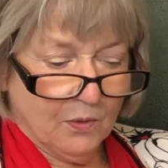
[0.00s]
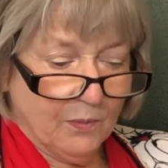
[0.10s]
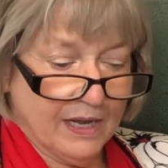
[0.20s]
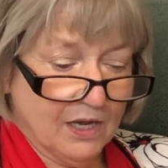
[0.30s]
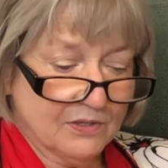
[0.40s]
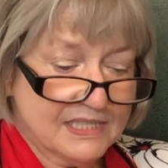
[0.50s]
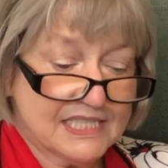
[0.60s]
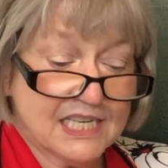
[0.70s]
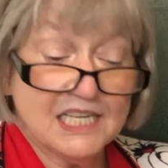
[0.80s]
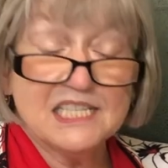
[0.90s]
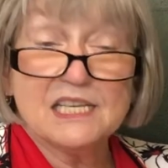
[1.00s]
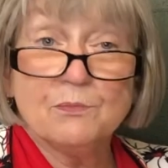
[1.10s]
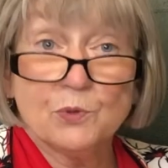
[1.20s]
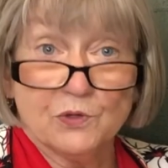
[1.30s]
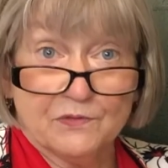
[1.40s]
Well, studies have
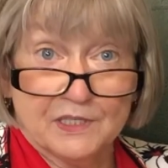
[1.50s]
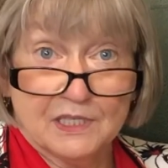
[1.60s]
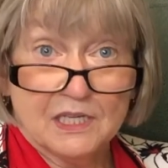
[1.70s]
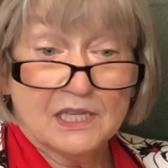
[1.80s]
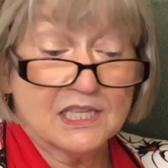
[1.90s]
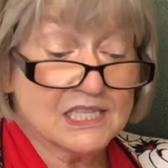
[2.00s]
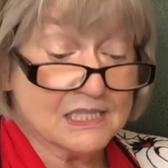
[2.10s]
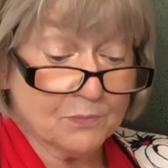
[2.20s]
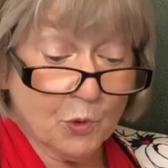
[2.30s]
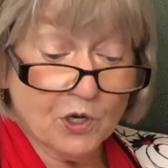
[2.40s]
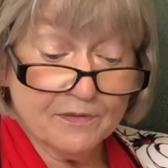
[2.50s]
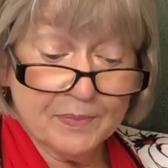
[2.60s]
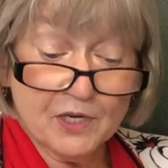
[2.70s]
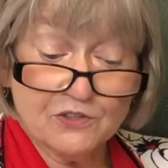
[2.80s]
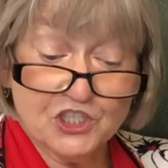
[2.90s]
proven that a supportive
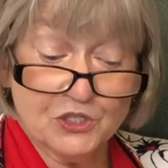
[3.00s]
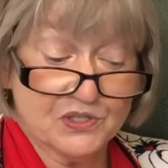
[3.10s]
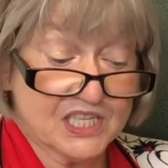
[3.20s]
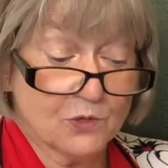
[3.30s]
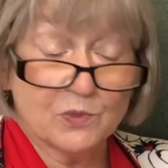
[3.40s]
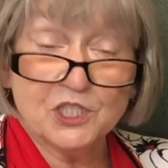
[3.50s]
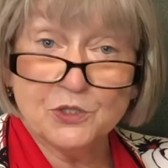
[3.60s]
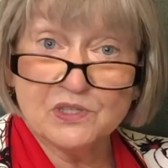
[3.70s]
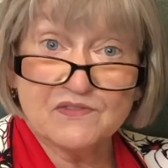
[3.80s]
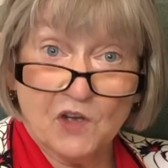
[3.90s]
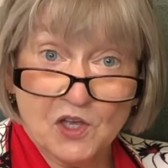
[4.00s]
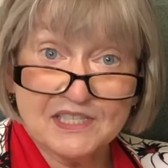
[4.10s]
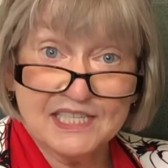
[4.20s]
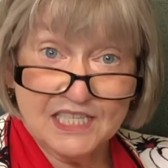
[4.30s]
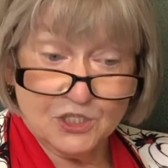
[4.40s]
pair of shoes can reduce falls
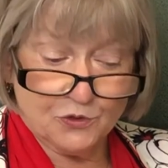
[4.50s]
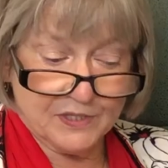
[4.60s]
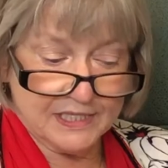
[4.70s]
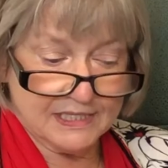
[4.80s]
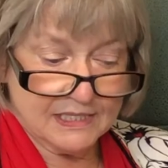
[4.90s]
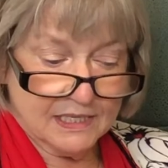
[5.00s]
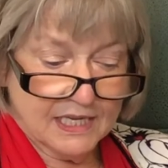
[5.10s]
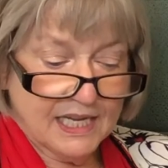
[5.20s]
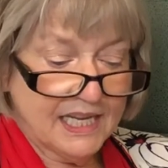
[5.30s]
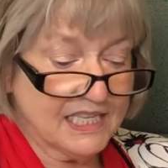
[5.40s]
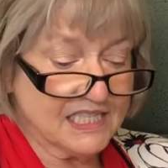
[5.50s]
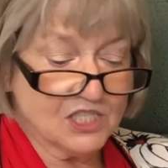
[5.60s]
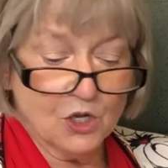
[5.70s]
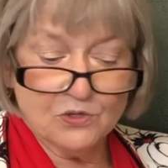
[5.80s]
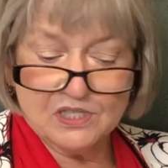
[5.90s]
and injuries. It is
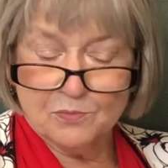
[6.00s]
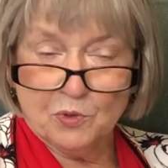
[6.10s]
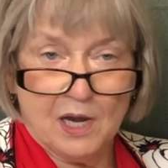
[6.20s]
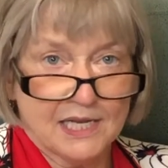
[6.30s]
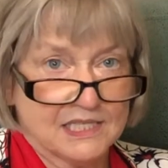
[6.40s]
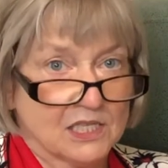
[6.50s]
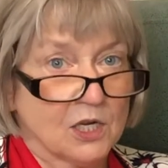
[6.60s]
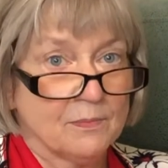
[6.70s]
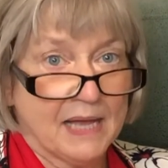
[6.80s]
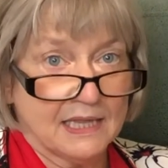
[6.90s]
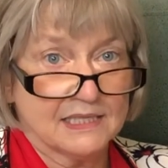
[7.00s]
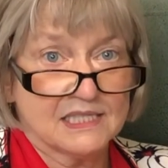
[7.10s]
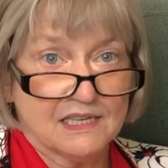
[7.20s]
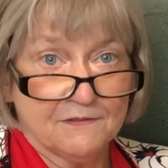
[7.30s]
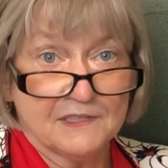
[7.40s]
no surprise that our balance
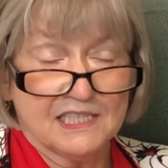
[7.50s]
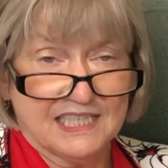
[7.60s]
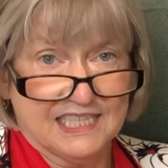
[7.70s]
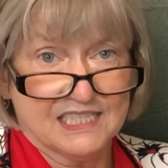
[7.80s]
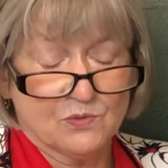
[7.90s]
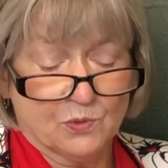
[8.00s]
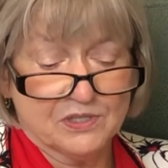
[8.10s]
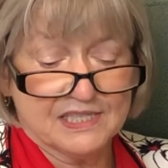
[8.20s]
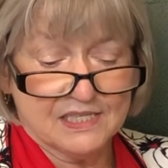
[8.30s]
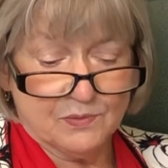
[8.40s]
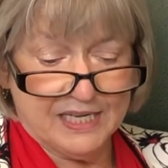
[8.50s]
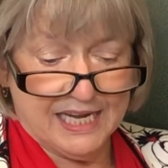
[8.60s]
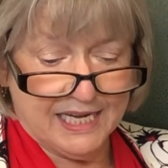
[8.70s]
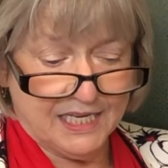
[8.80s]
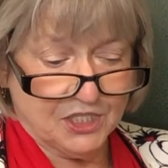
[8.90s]
definitely gets worse as we
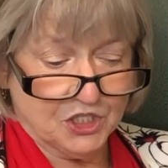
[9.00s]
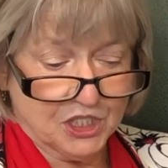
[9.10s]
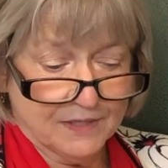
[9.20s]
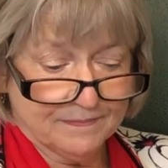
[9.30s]
age.